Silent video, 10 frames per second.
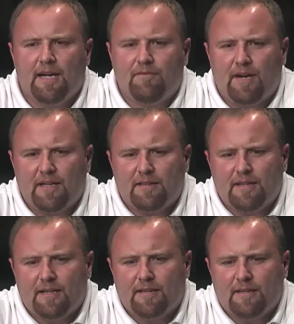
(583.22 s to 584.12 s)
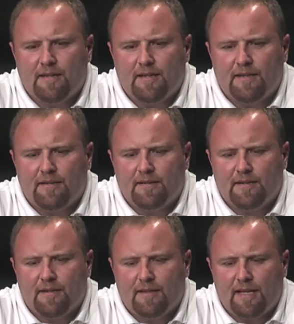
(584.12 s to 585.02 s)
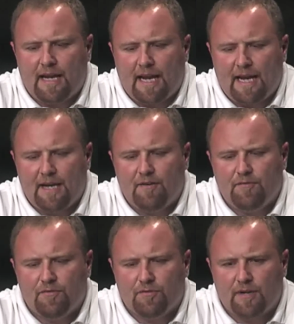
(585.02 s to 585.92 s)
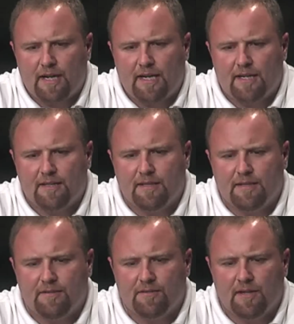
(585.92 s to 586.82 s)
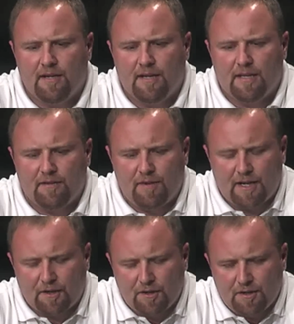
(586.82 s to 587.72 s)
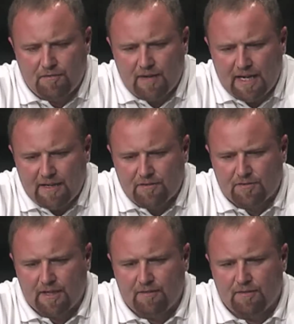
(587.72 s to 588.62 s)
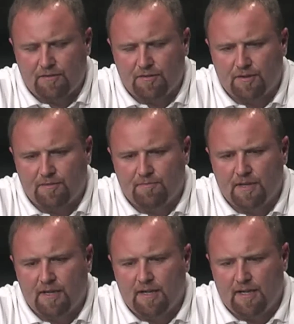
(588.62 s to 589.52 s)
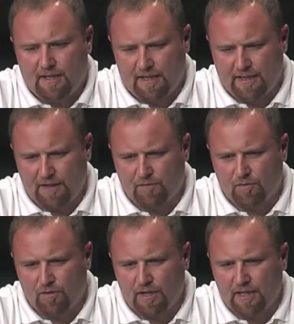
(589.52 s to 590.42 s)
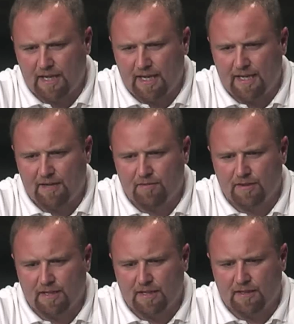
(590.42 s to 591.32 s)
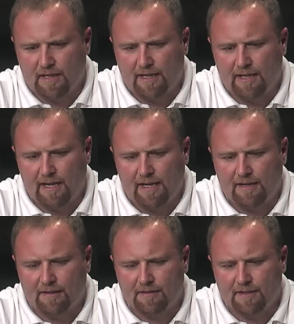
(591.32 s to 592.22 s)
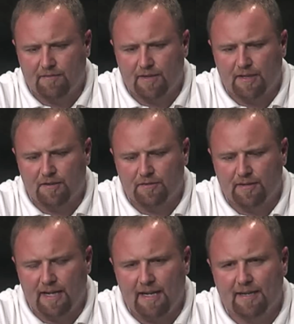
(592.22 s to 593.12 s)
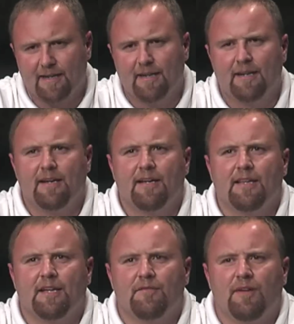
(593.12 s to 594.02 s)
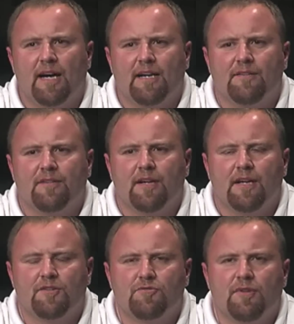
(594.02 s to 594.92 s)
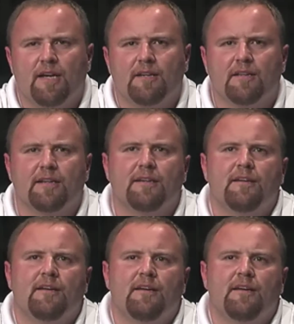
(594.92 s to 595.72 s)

if I think that they have sort of had they've had good advice given to them, they've really had everything laid out, and if they don't take that advice as readily,